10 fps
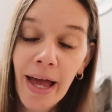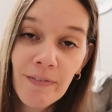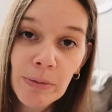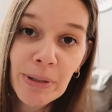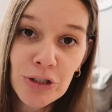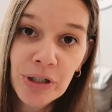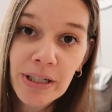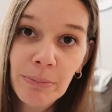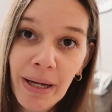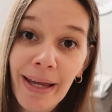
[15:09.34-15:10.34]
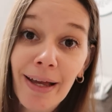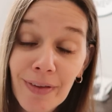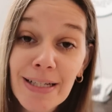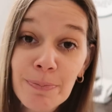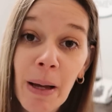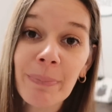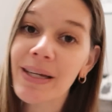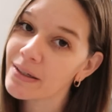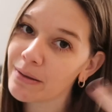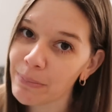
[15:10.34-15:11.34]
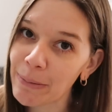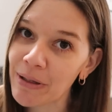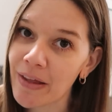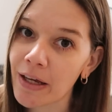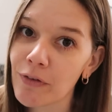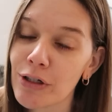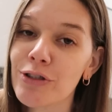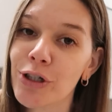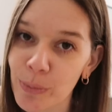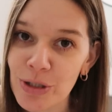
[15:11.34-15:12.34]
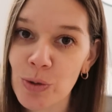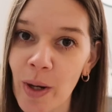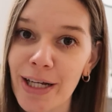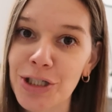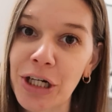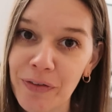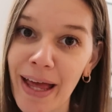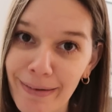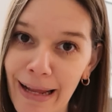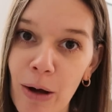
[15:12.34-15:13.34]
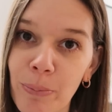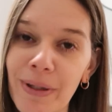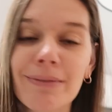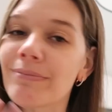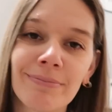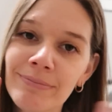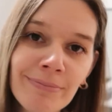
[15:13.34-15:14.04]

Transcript: Having my drink in my hand that's pumpkin made me think of the dessert, which is why I shared that now, but